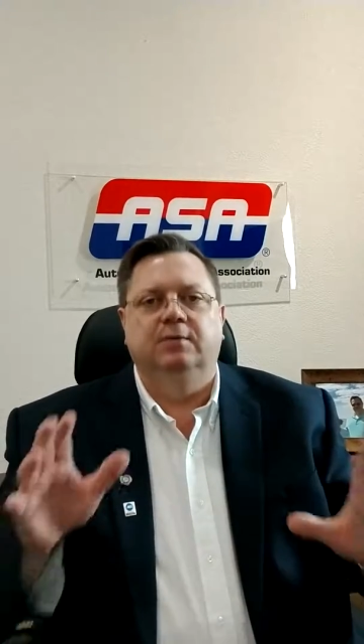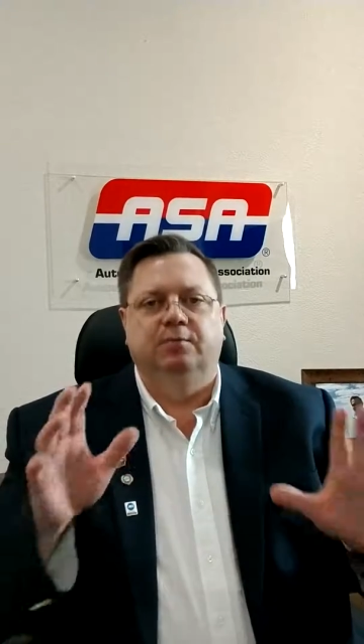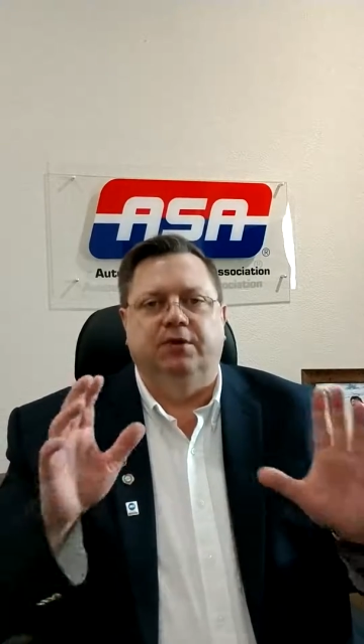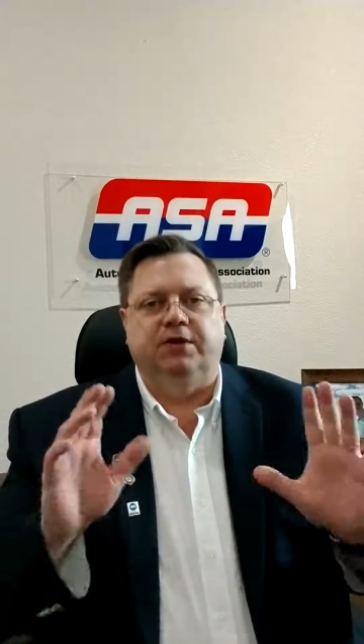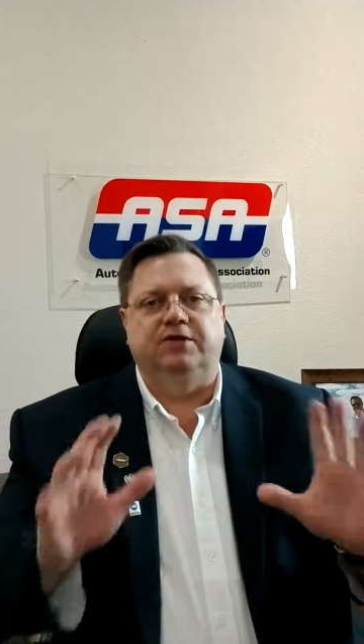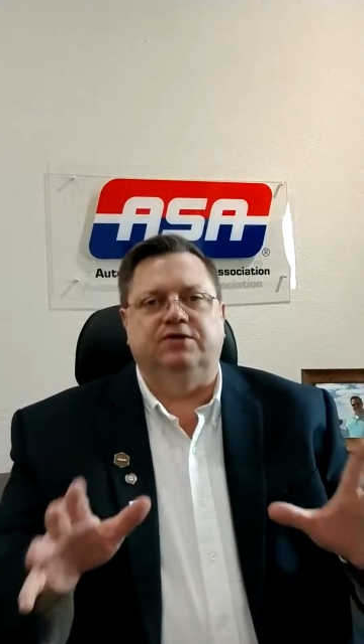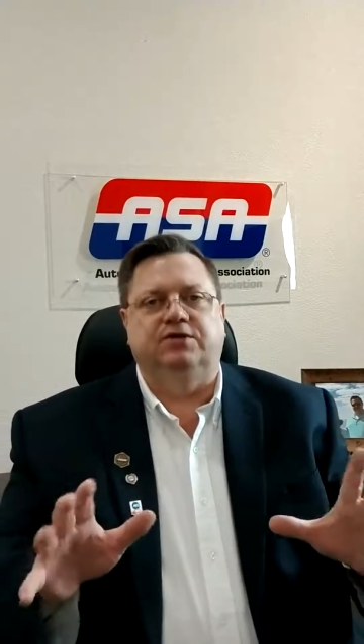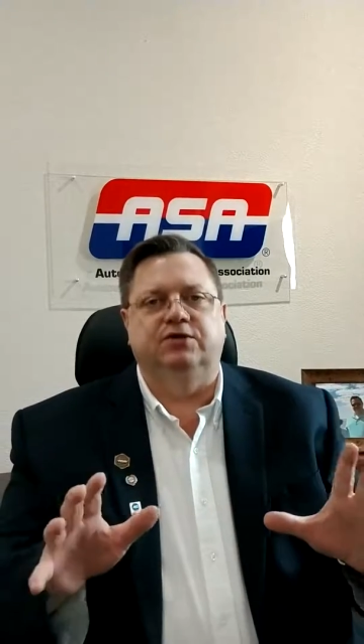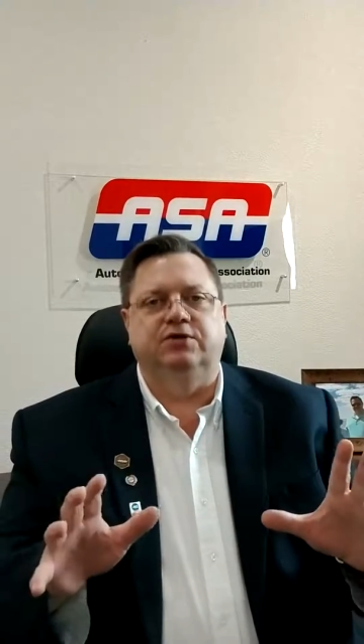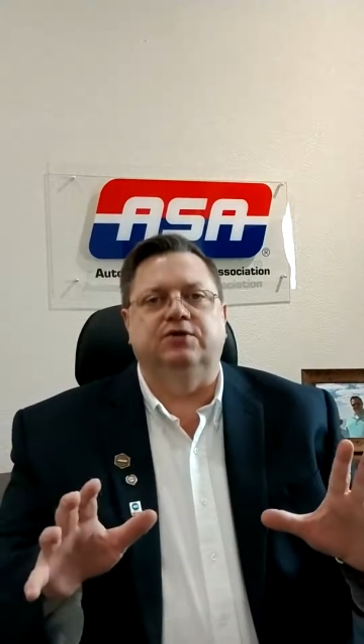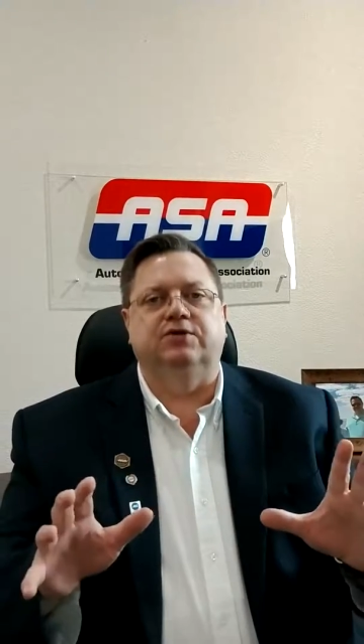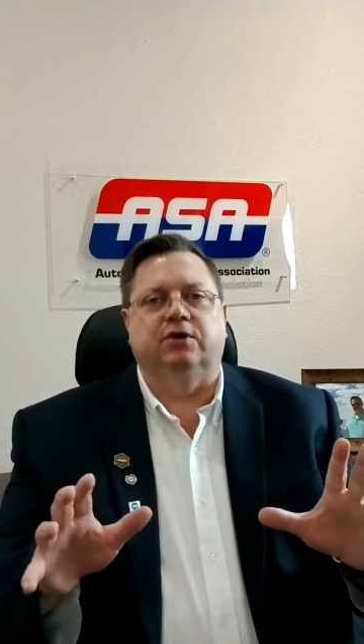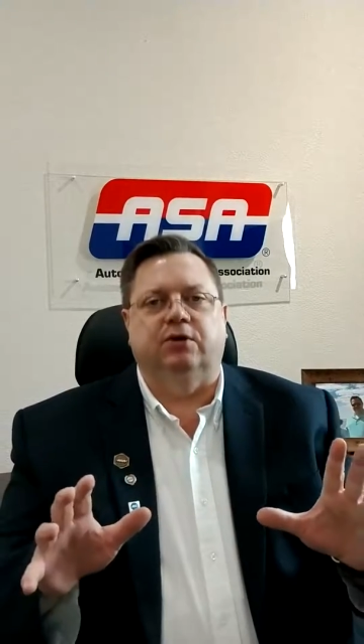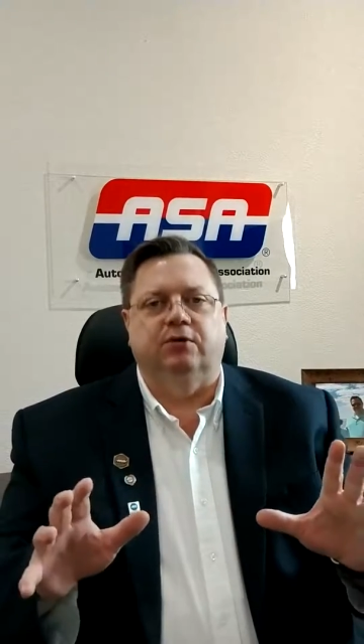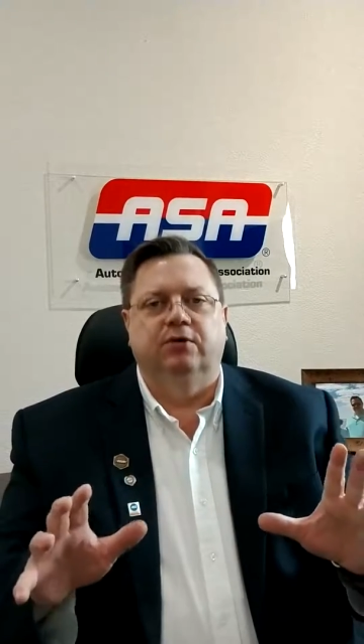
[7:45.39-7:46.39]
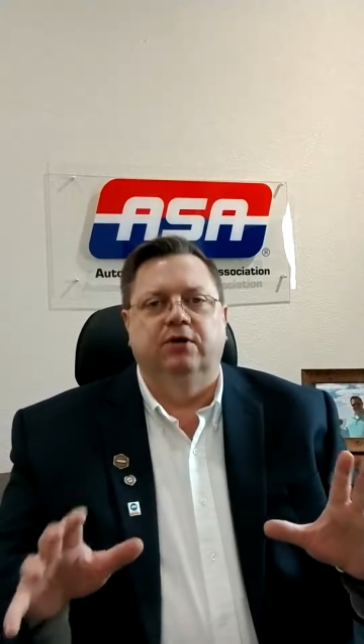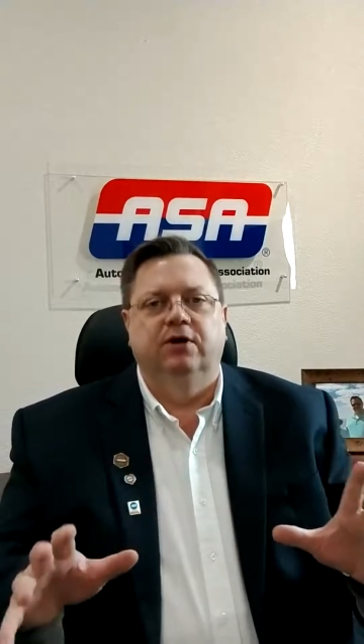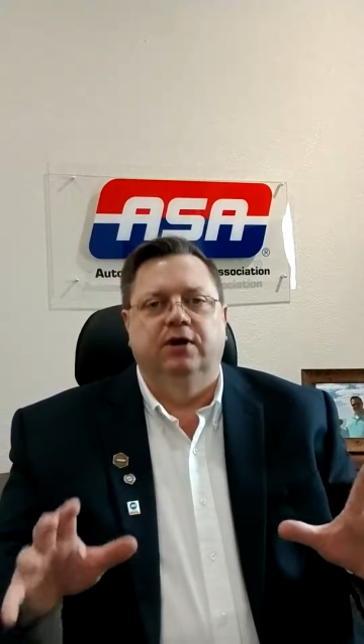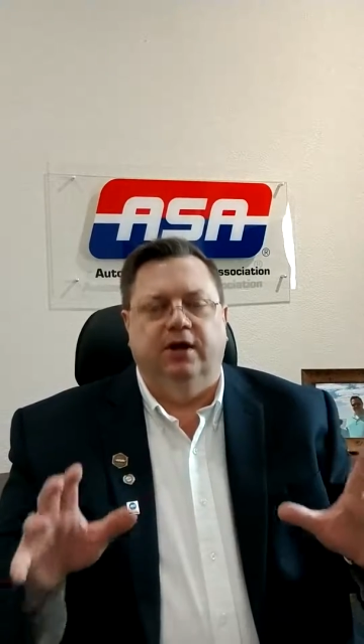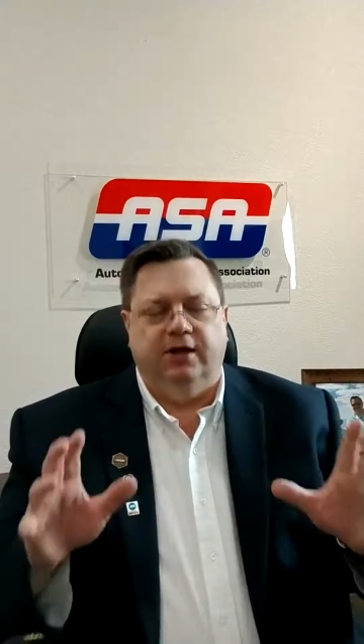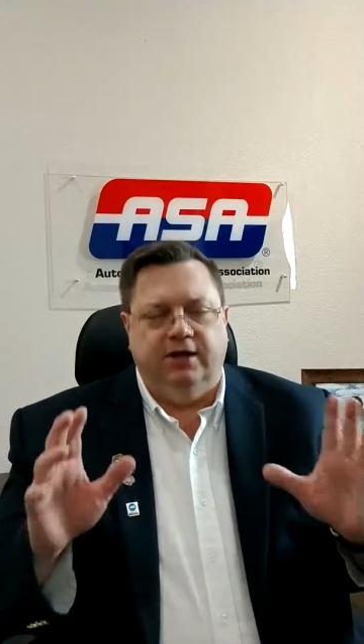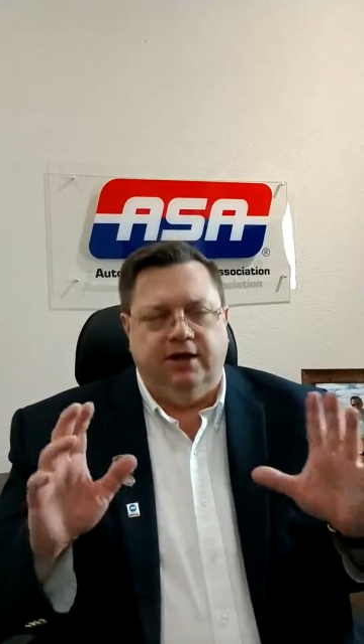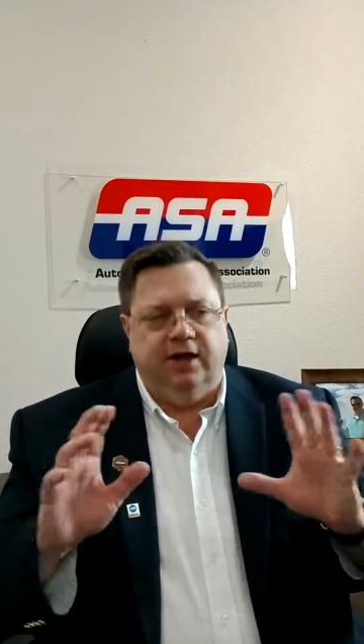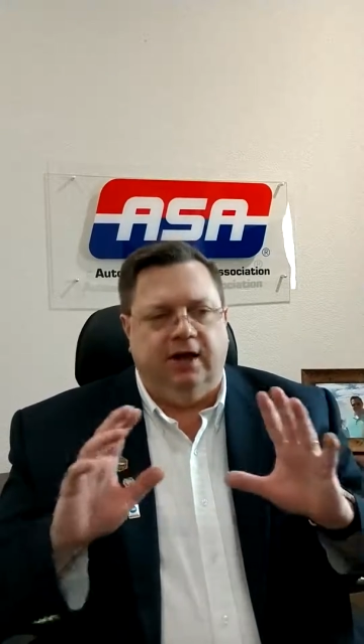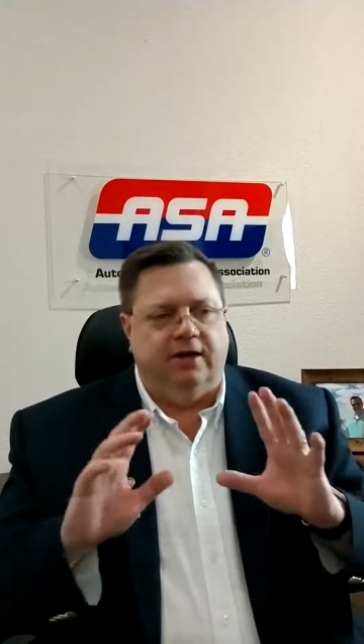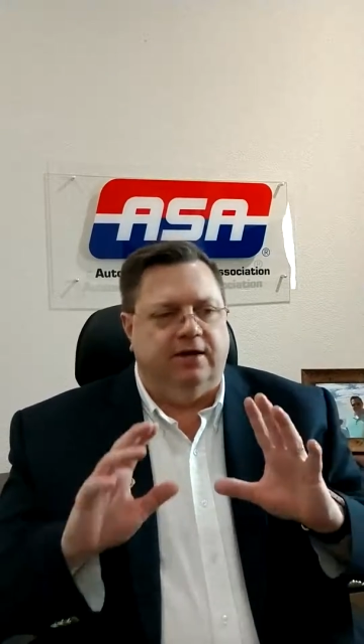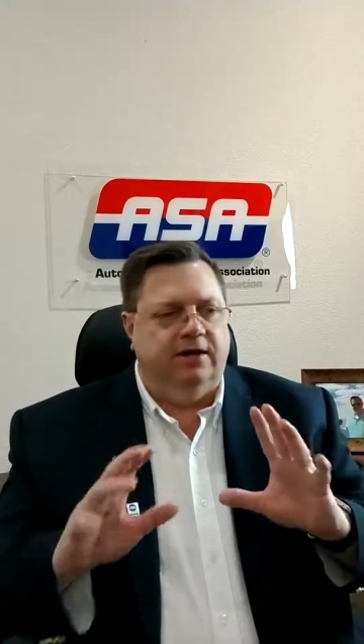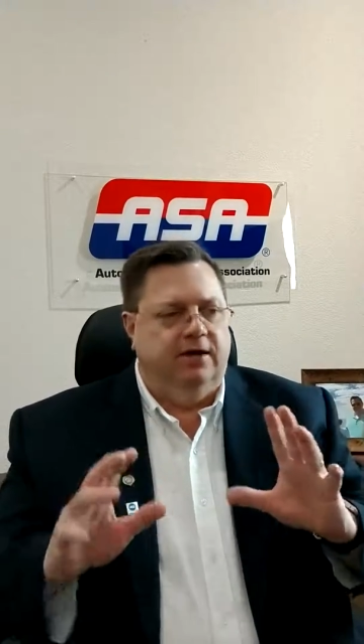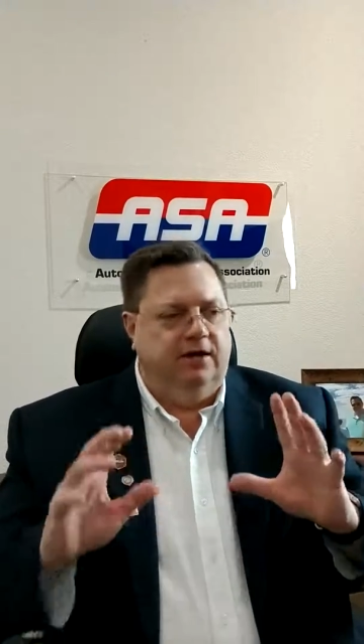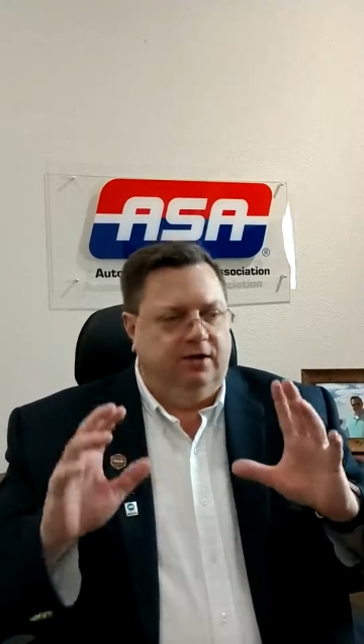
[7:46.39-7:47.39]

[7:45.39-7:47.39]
please do so. Again,